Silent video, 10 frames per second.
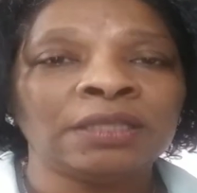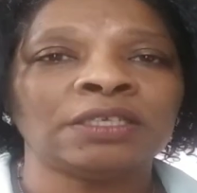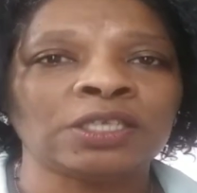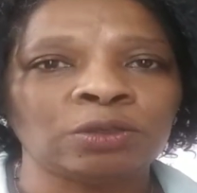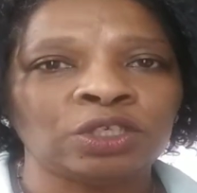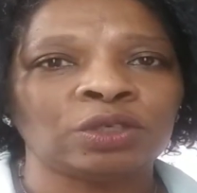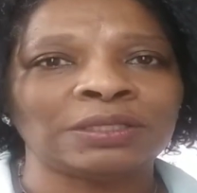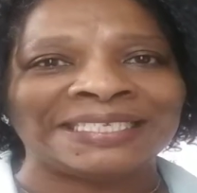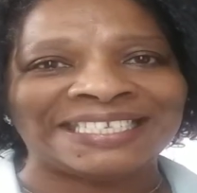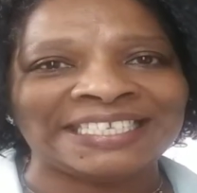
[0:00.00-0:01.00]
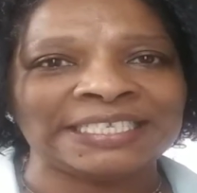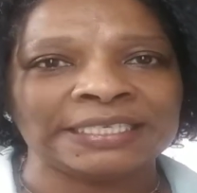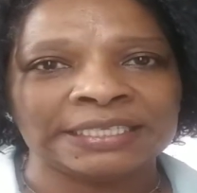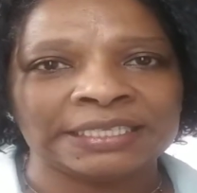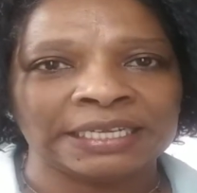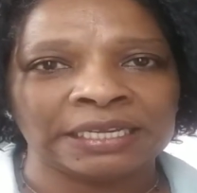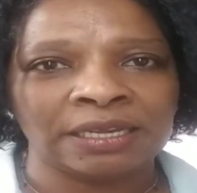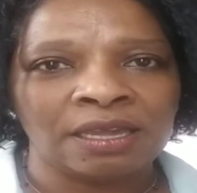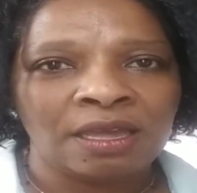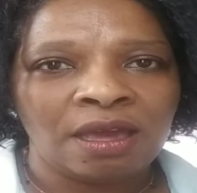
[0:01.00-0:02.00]
the social
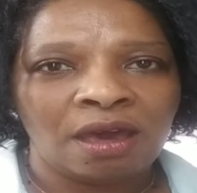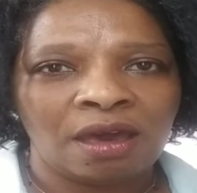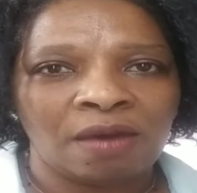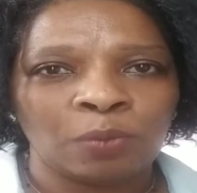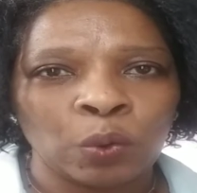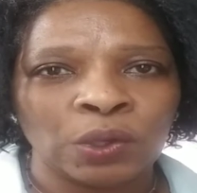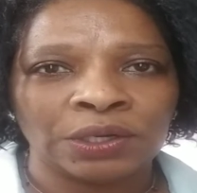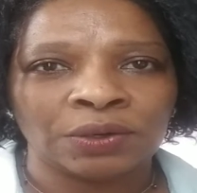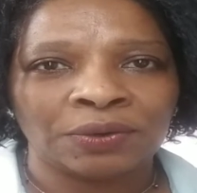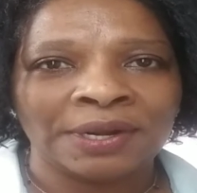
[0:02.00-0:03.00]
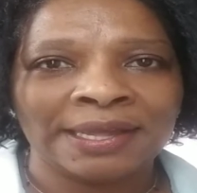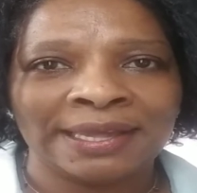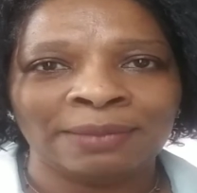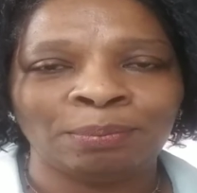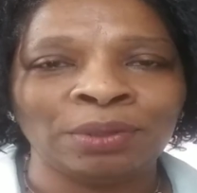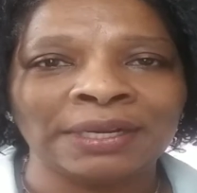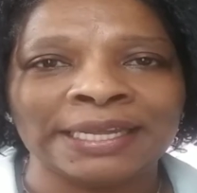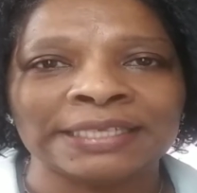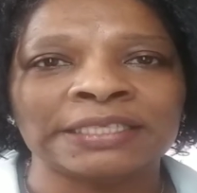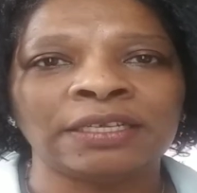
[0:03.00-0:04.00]
distancing um, order in place.